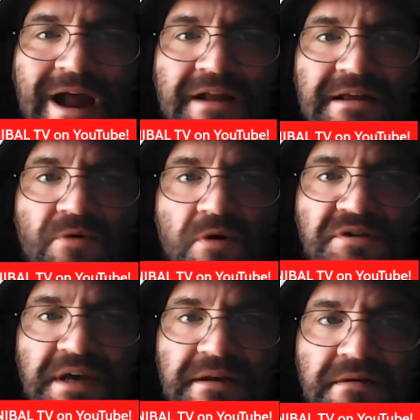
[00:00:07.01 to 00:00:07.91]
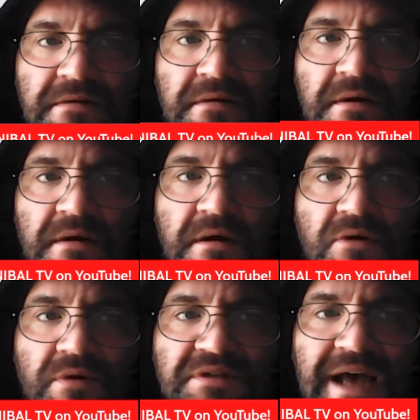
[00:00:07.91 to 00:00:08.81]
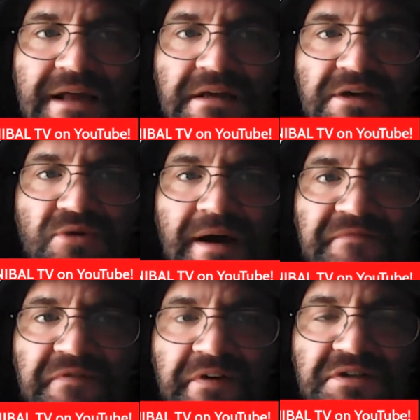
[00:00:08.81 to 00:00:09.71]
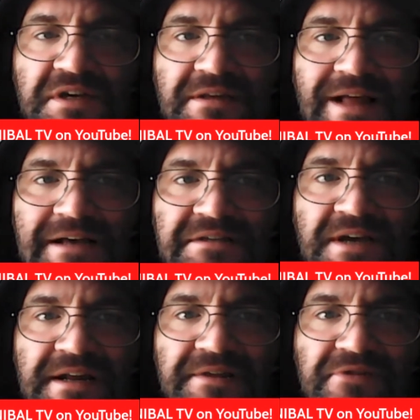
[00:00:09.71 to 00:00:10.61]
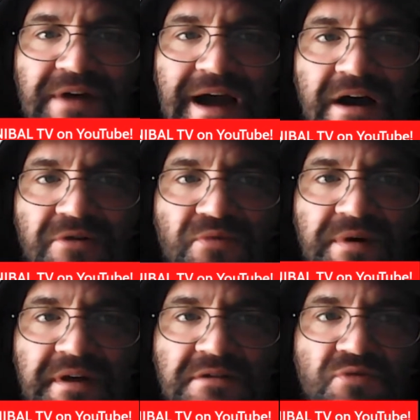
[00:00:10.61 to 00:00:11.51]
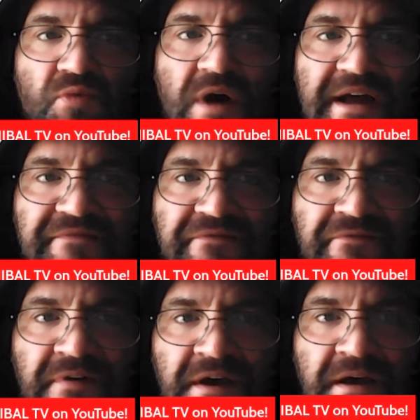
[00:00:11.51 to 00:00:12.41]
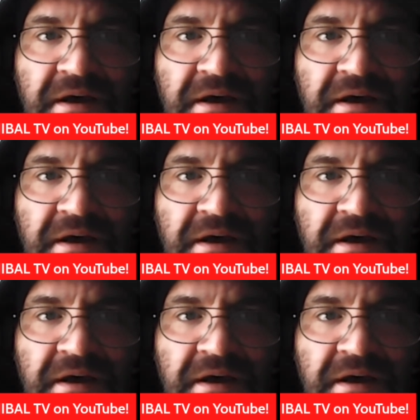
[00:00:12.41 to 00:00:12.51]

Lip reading: Randy Orton was at UFC last night in the crowd with his wife.